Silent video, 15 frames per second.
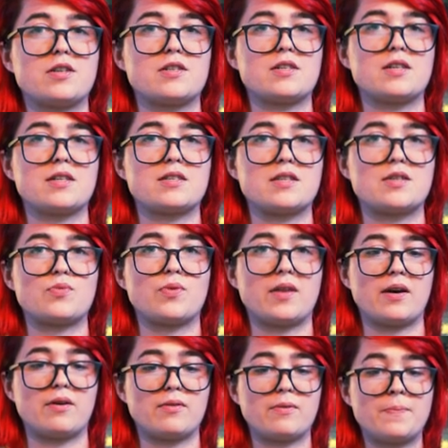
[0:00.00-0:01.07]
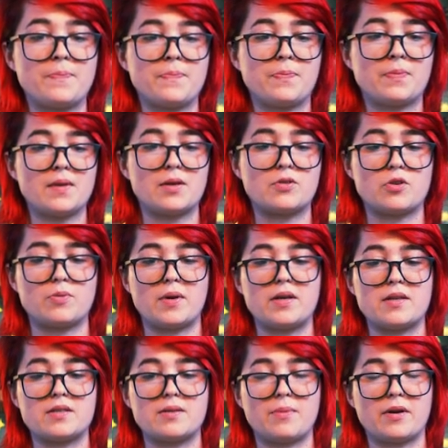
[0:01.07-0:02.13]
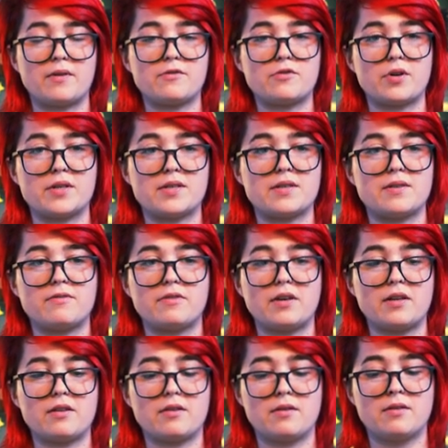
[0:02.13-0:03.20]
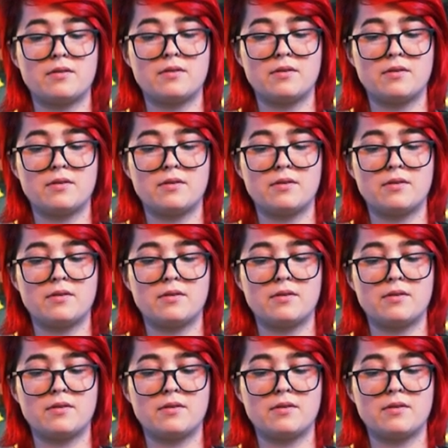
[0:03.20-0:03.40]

doesn't exist without a tremendous amount of trust and faith.